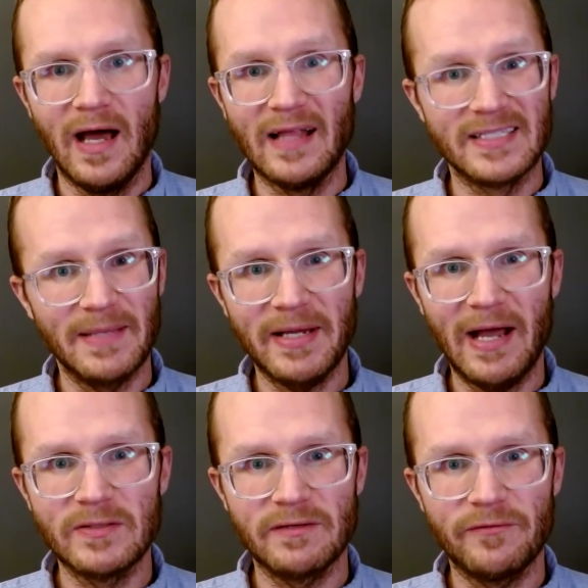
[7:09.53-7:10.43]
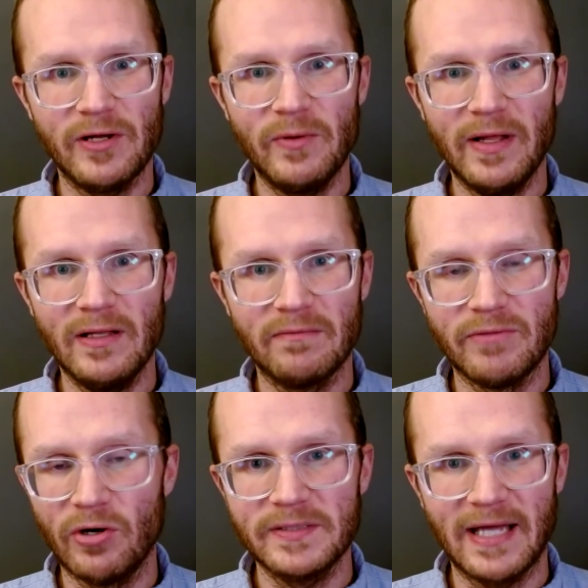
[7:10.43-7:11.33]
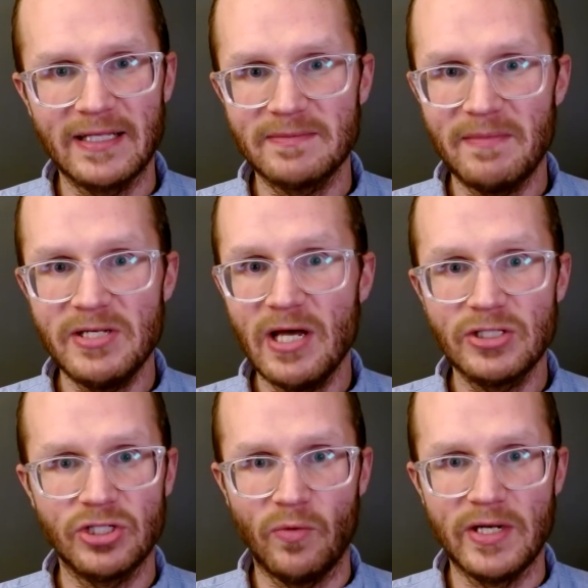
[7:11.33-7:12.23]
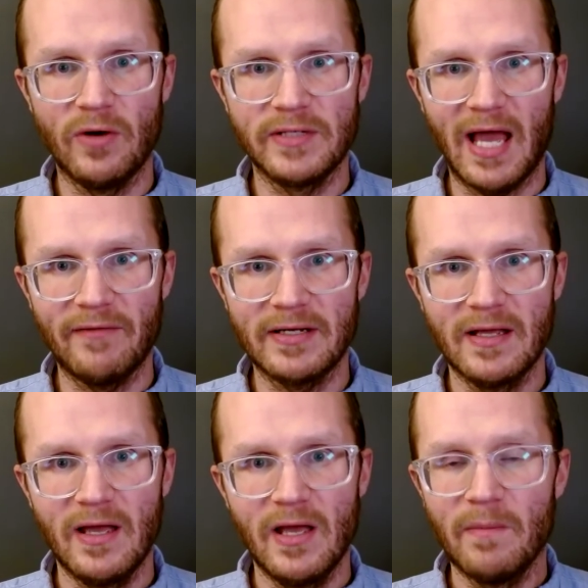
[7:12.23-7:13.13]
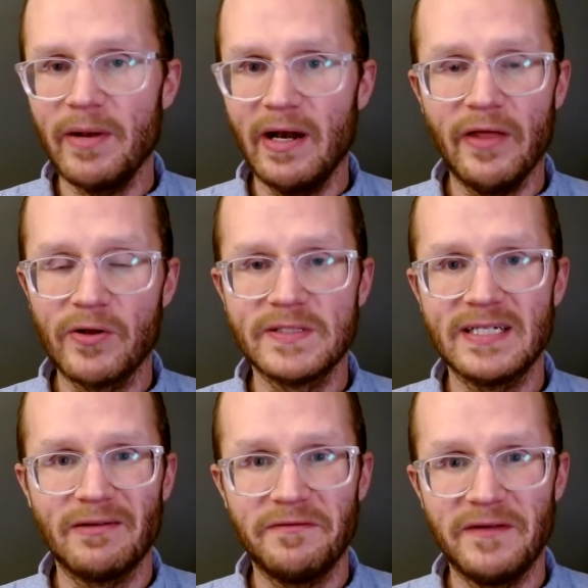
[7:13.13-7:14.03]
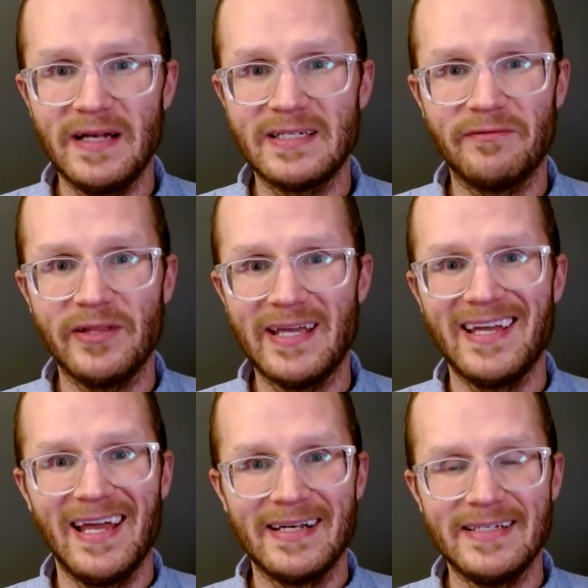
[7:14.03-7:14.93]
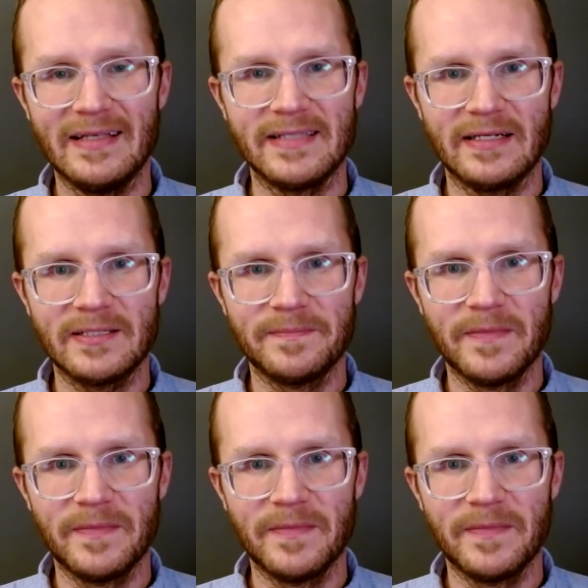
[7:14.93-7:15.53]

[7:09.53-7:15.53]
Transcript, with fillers: On some accounts of free will, neuroscience maybe does show we don't have it, but on others, it definitively doesn't.